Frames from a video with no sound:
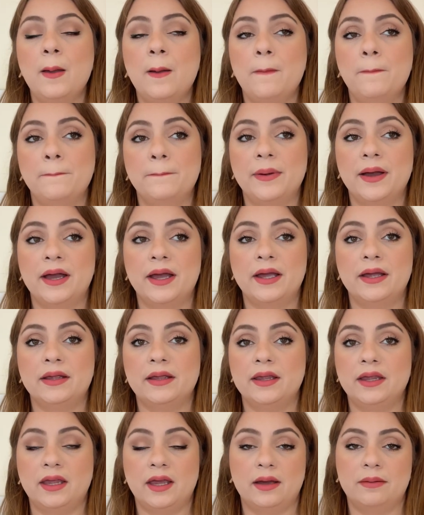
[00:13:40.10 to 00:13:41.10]

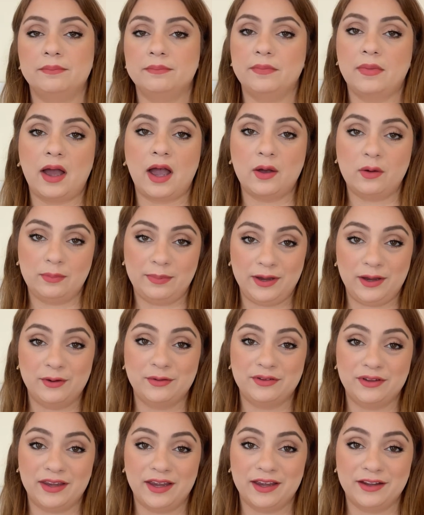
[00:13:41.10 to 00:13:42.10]
but yeah, I would be
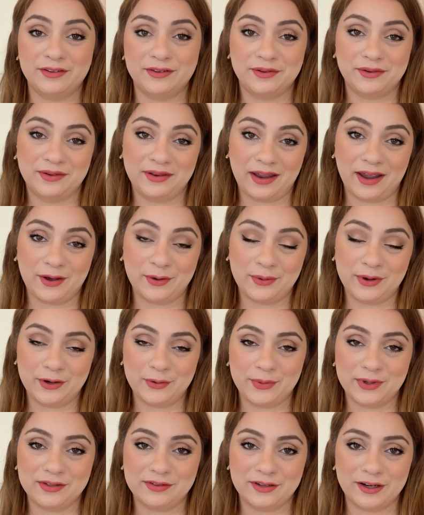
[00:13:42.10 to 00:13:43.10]
using it now
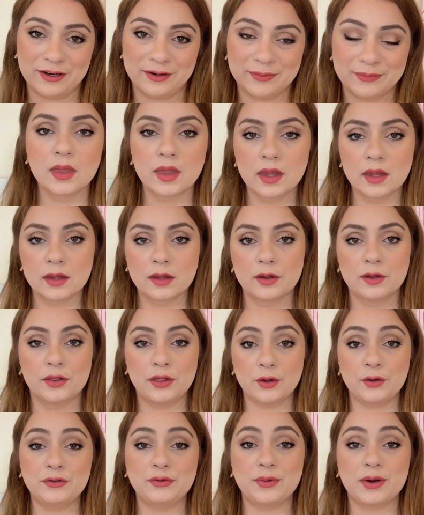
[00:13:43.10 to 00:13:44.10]
in winter.
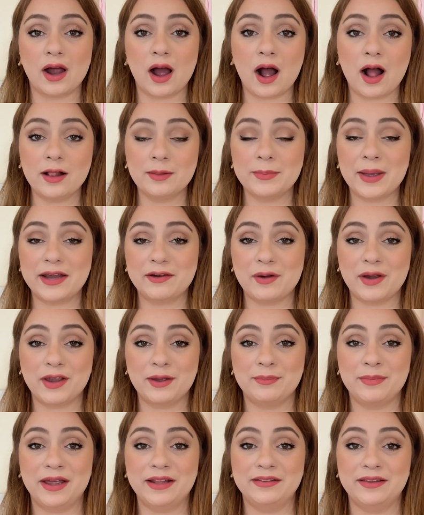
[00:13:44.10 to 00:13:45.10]
Those were all my
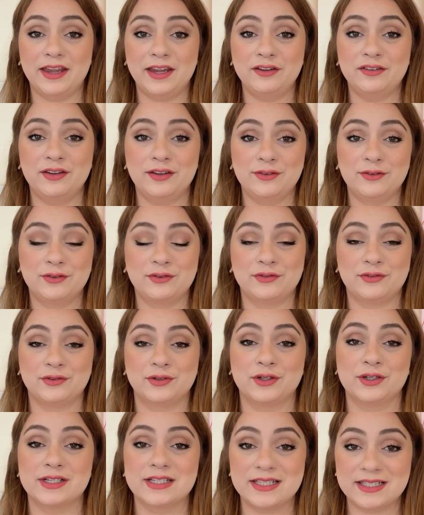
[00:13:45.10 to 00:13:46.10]
recommendations
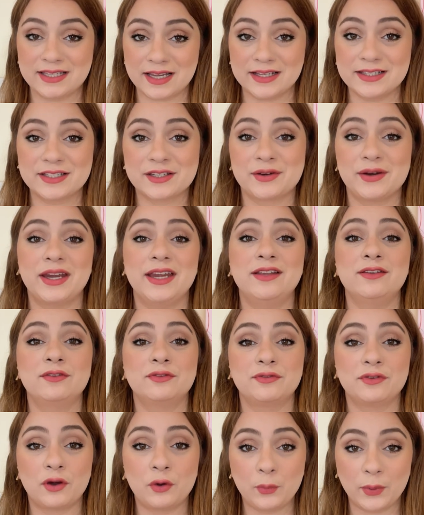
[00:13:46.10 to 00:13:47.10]
for sunscreens
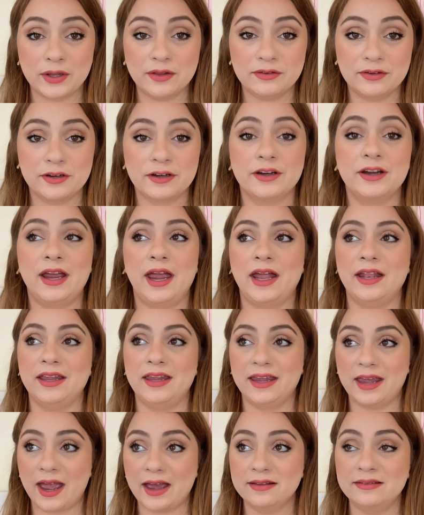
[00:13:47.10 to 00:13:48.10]
for winter.
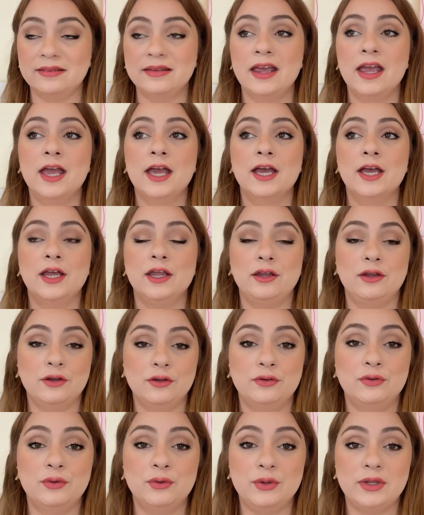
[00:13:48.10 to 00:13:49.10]
And yes,
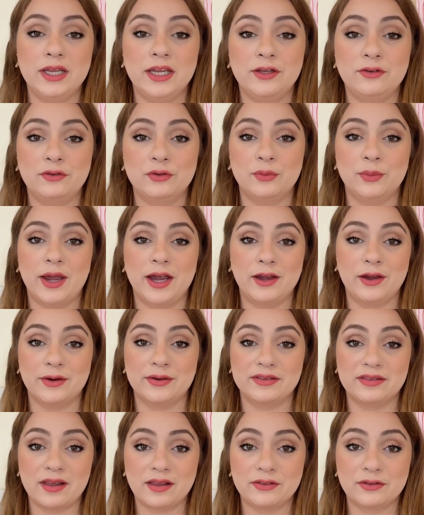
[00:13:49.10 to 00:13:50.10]
you do need to wear
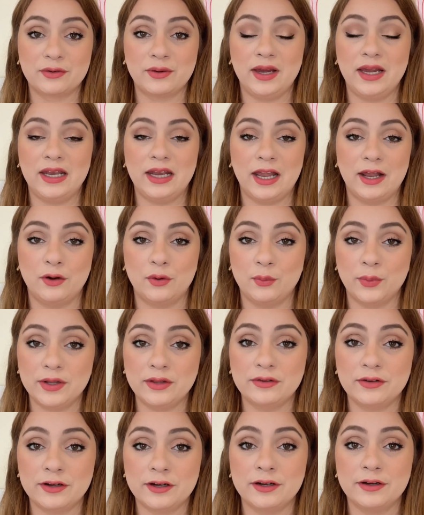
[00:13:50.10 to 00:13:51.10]
your sunscreen in
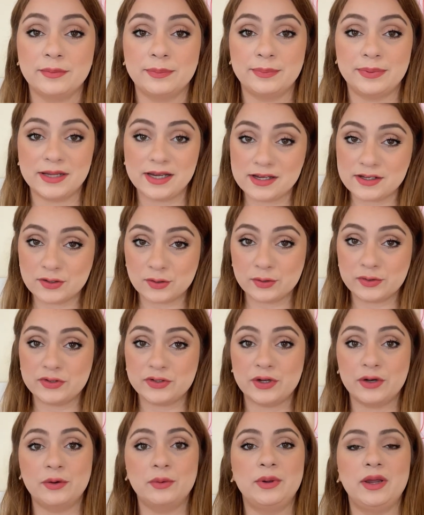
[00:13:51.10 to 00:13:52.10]
winter. Please do
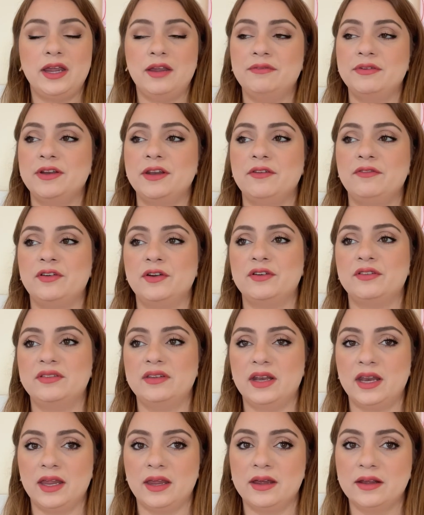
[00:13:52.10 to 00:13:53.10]
so even if you're
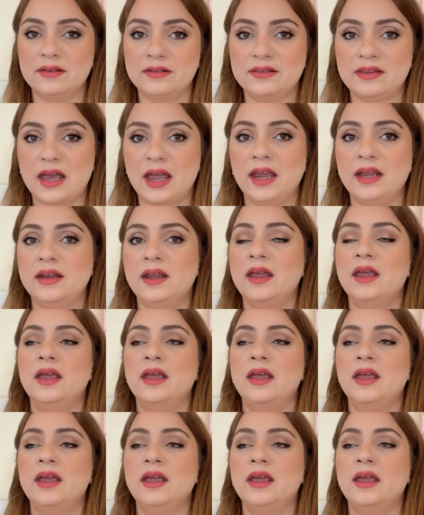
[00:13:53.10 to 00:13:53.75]
sitting inside